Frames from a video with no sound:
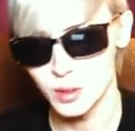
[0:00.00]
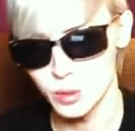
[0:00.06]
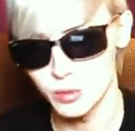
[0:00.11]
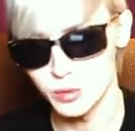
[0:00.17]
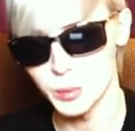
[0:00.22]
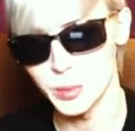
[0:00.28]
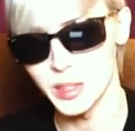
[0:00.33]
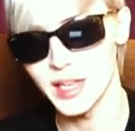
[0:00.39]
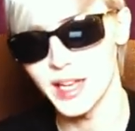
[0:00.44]

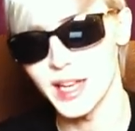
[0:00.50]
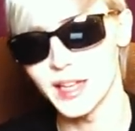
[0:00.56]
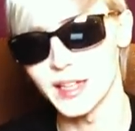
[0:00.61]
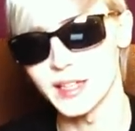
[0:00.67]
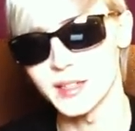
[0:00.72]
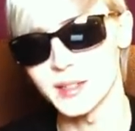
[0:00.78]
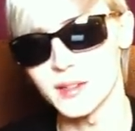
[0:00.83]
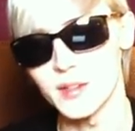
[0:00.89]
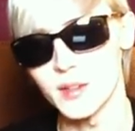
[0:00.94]
over my
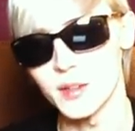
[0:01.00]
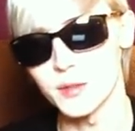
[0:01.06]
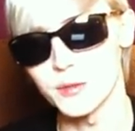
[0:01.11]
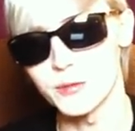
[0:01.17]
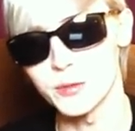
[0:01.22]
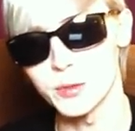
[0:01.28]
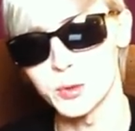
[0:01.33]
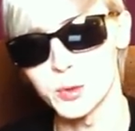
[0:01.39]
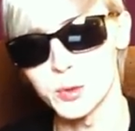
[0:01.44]
head and
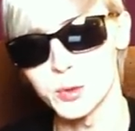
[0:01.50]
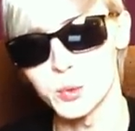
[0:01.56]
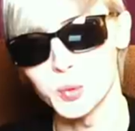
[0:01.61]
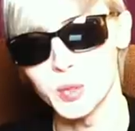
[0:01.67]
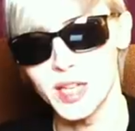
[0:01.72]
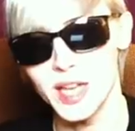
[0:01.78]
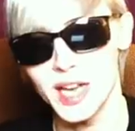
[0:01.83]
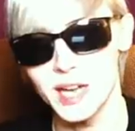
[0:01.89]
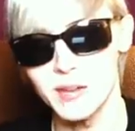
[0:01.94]
the food
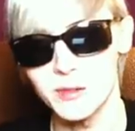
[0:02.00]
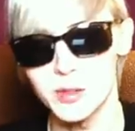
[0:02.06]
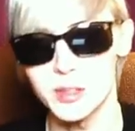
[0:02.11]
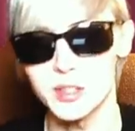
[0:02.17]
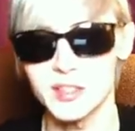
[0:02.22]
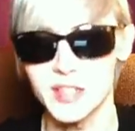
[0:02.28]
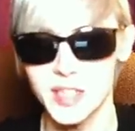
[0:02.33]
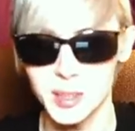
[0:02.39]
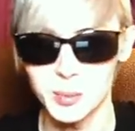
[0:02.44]
we have on
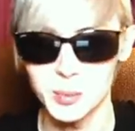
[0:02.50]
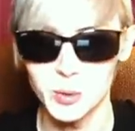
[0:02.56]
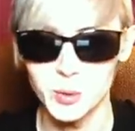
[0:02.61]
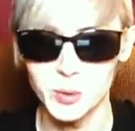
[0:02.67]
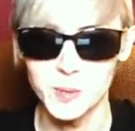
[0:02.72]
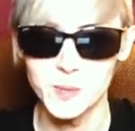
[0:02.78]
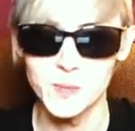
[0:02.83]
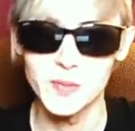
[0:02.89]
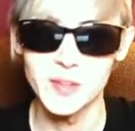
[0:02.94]
the
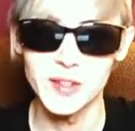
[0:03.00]
table.